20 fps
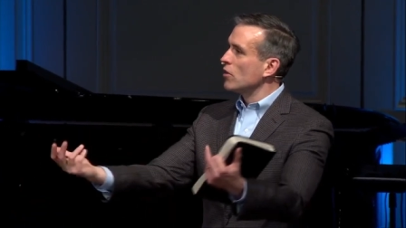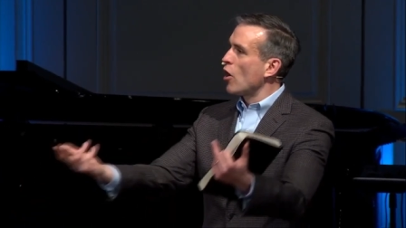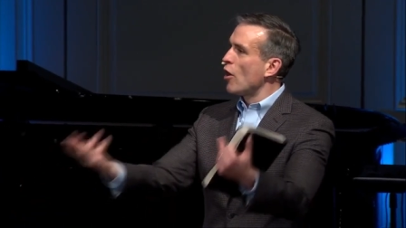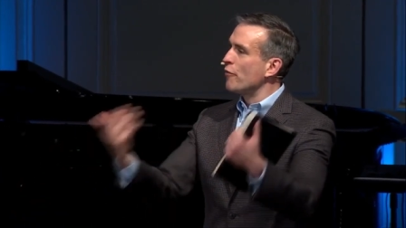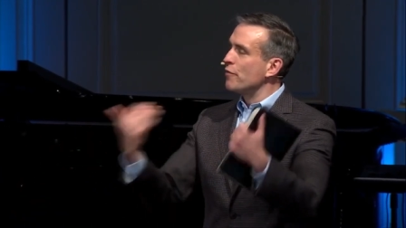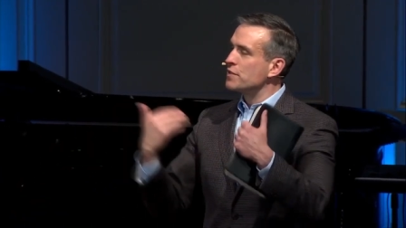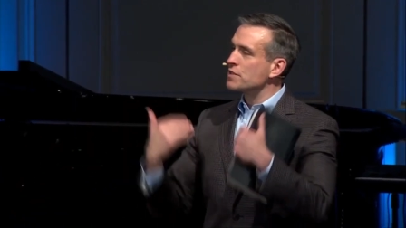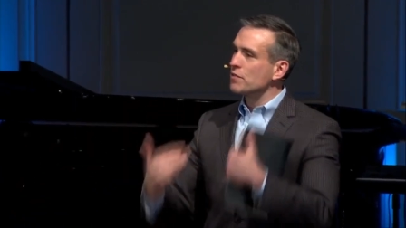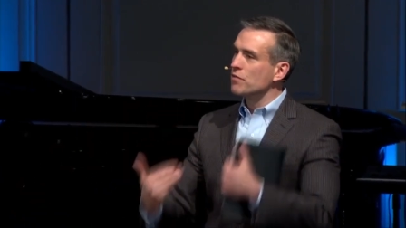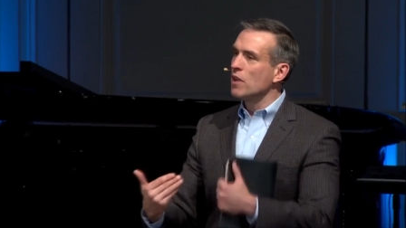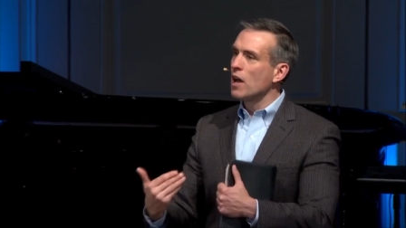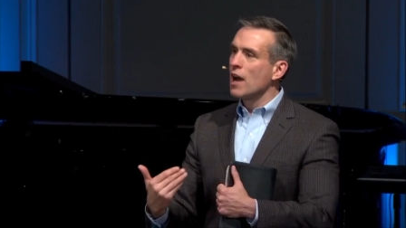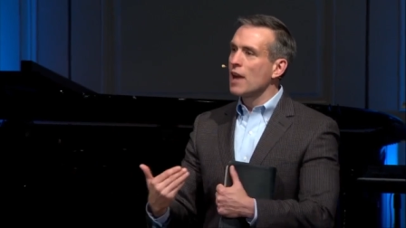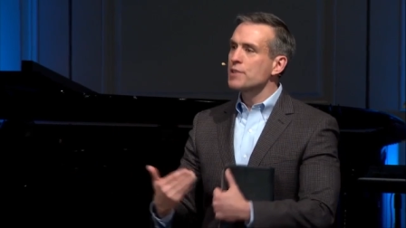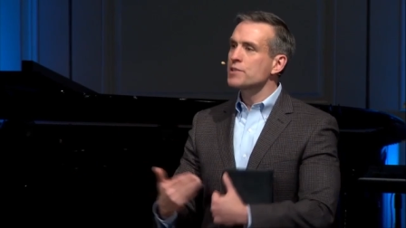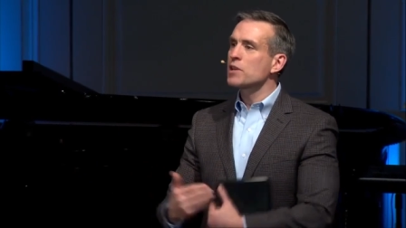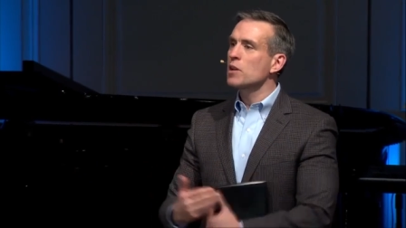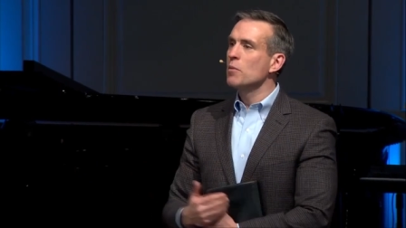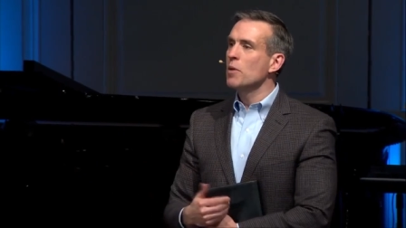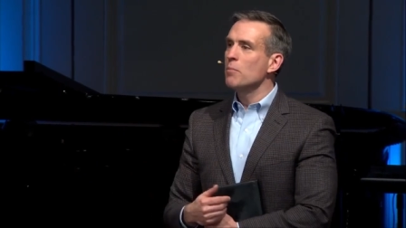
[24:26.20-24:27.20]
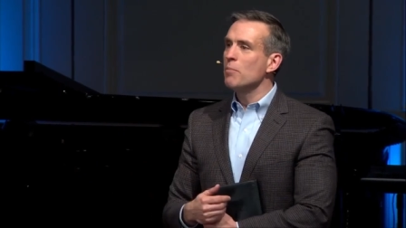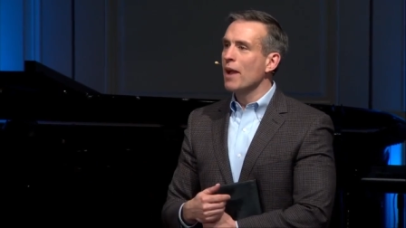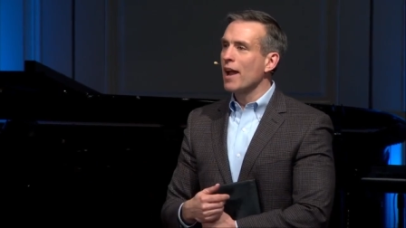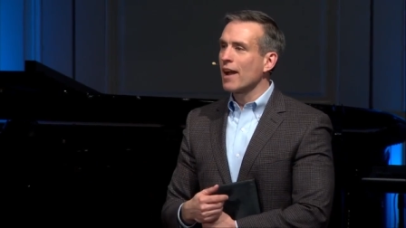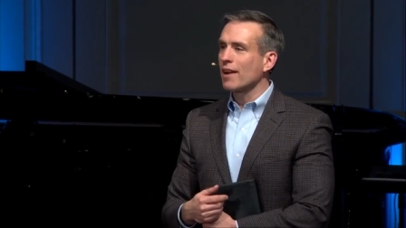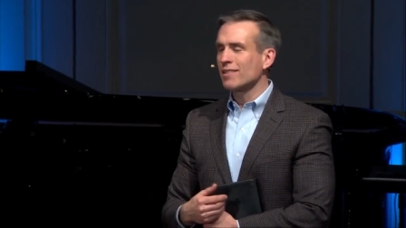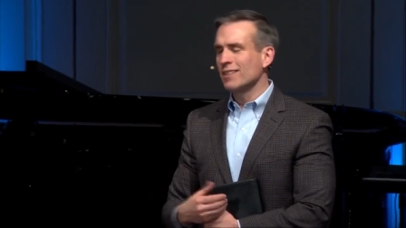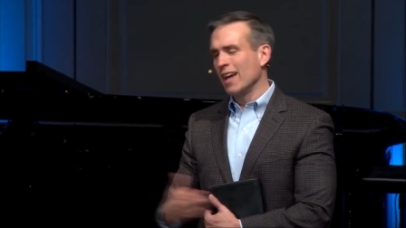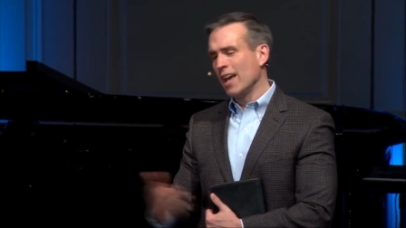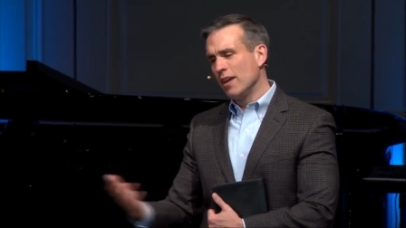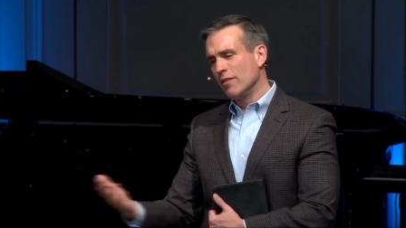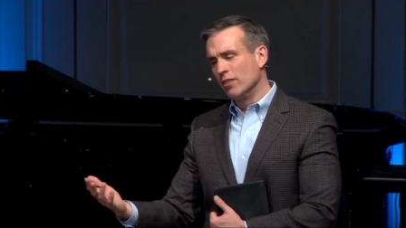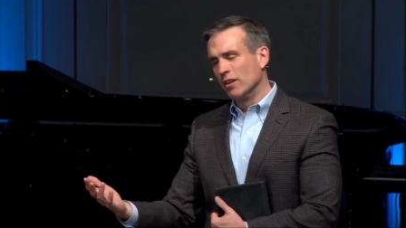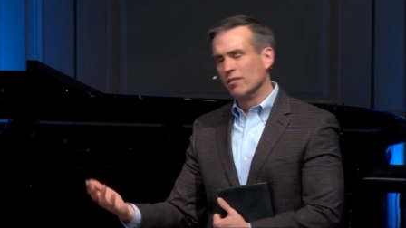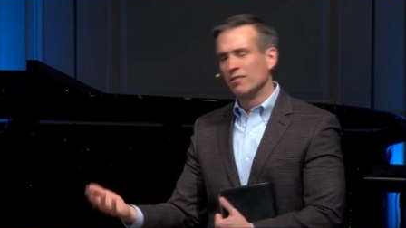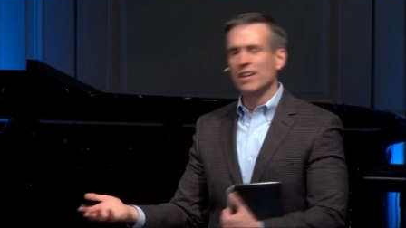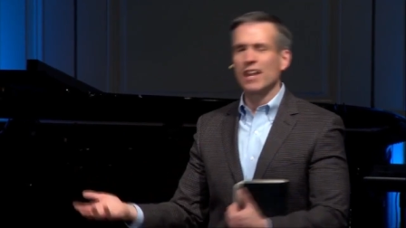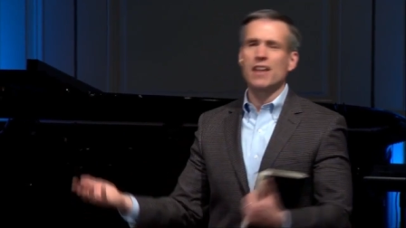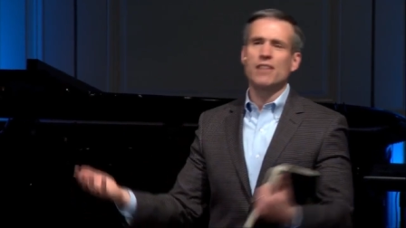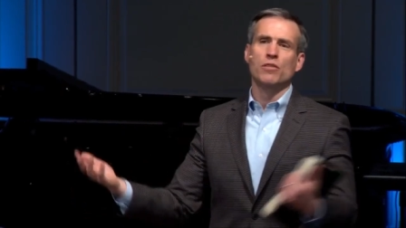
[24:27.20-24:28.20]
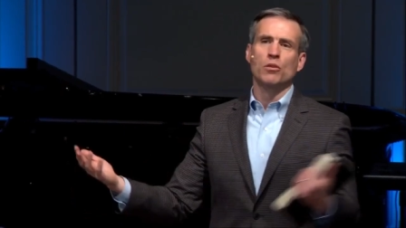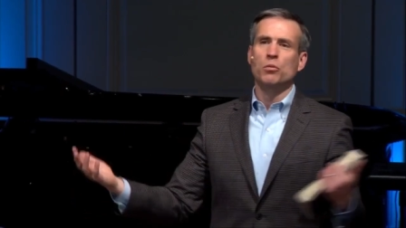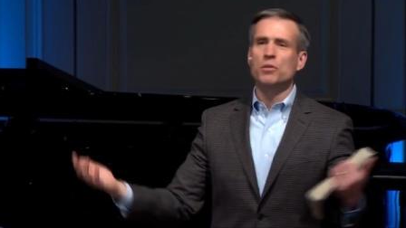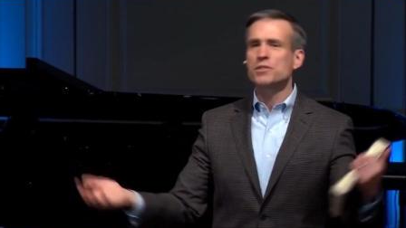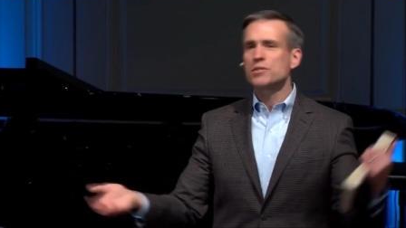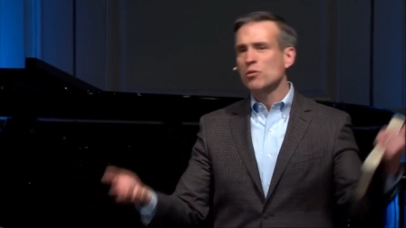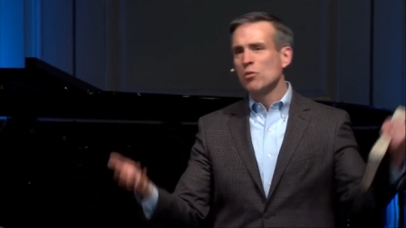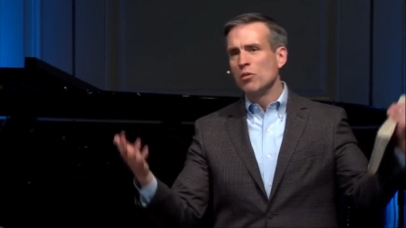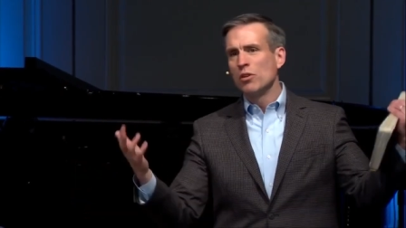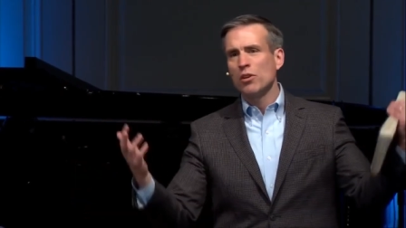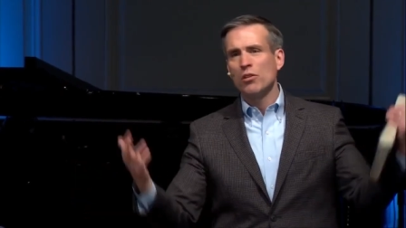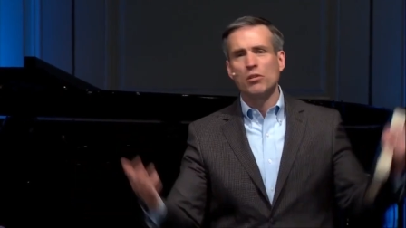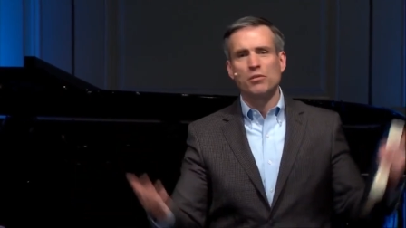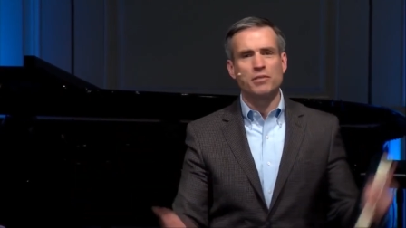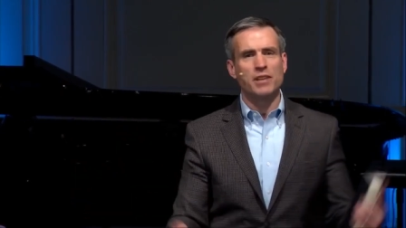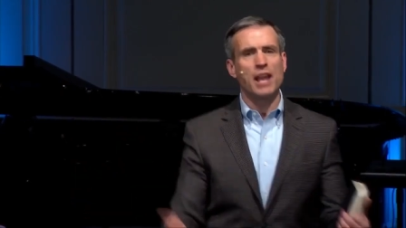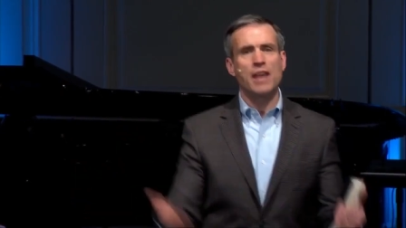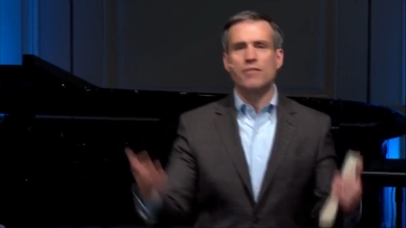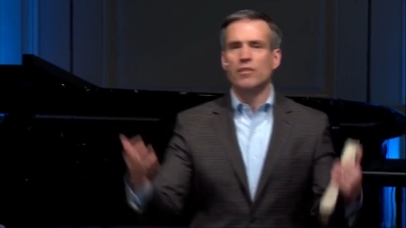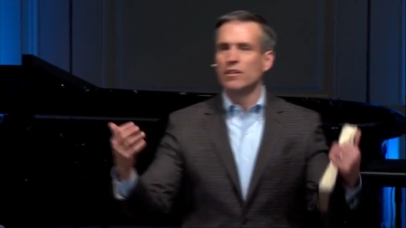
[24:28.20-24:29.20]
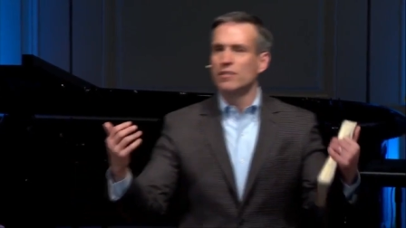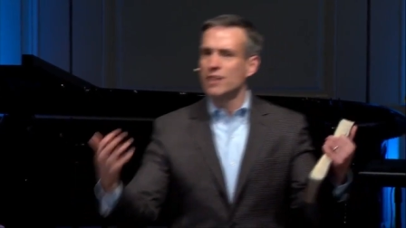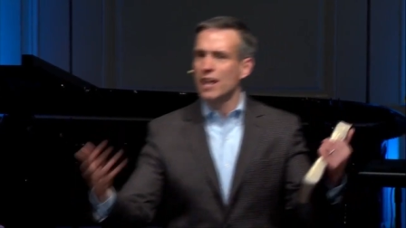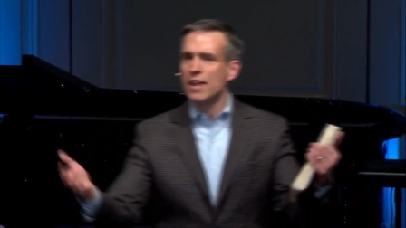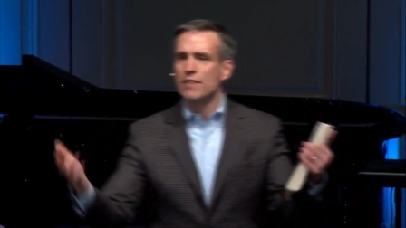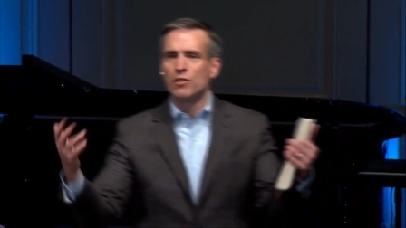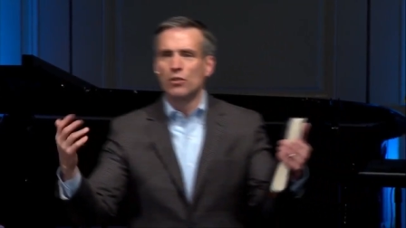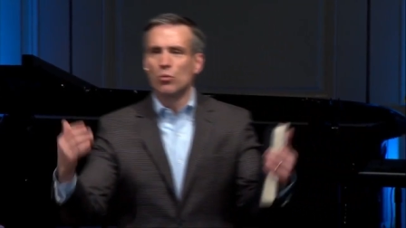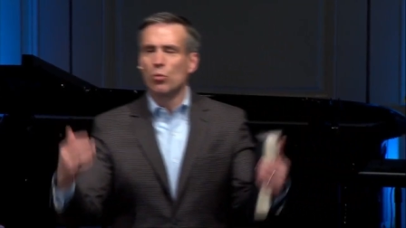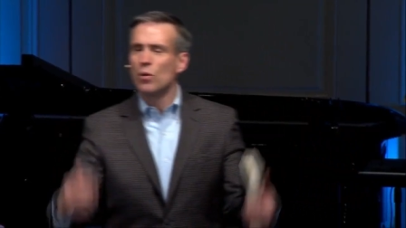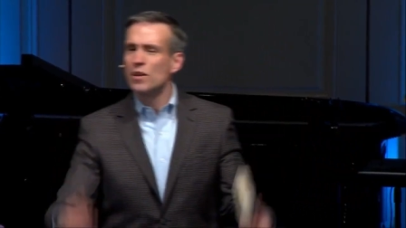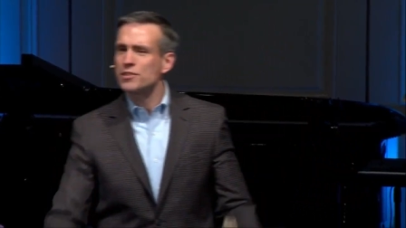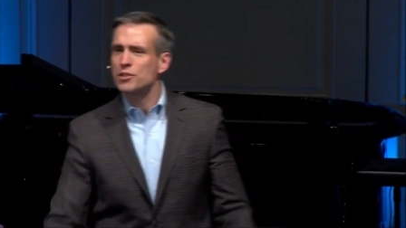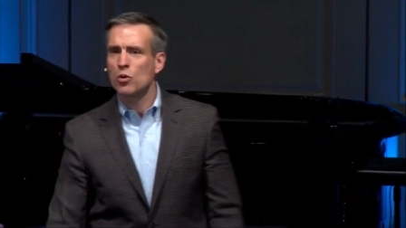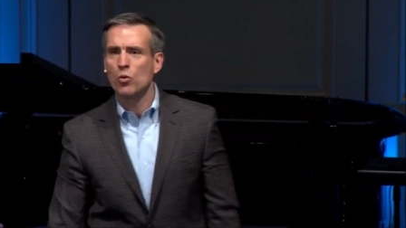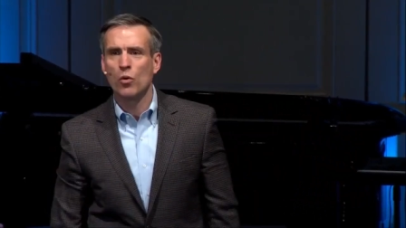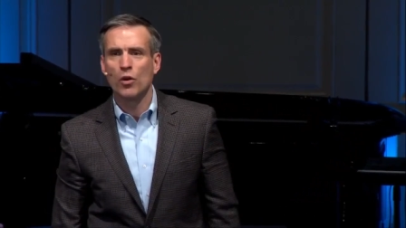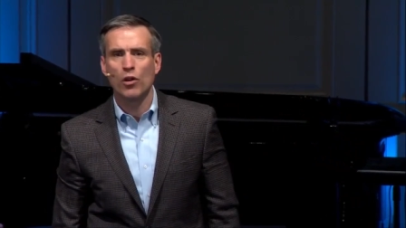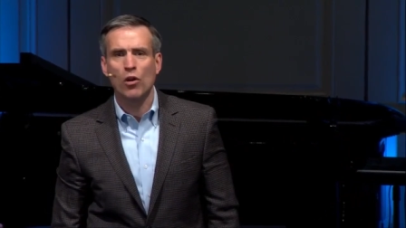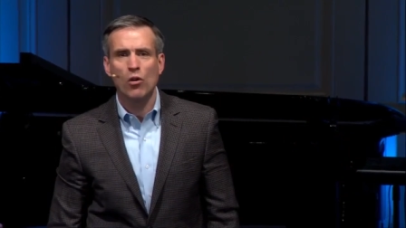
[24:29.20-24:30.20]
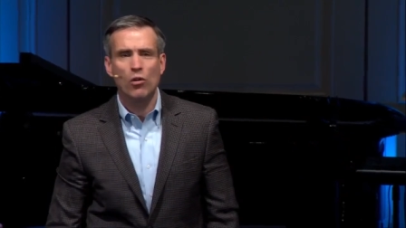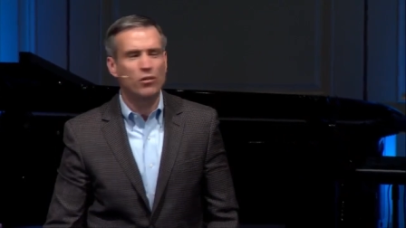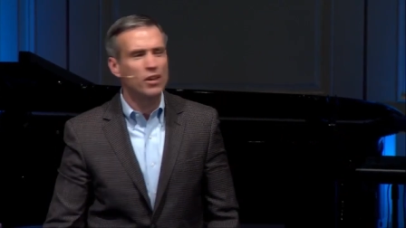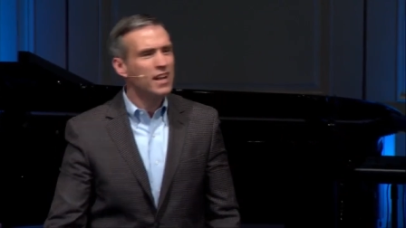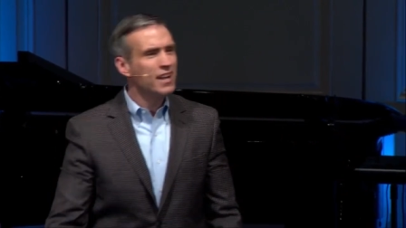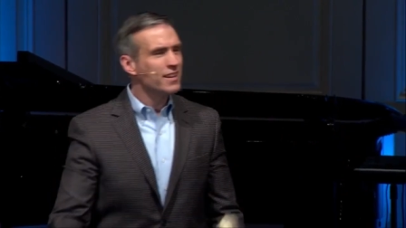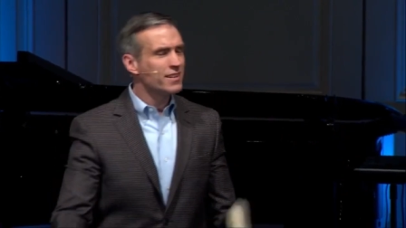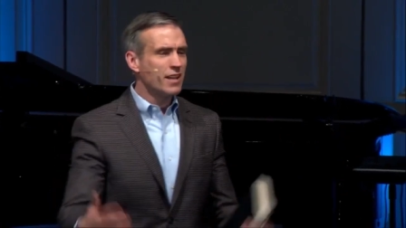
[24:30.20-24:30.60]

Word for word: Offensive line's coming back. David, David, what's going on? David, David, what's going on?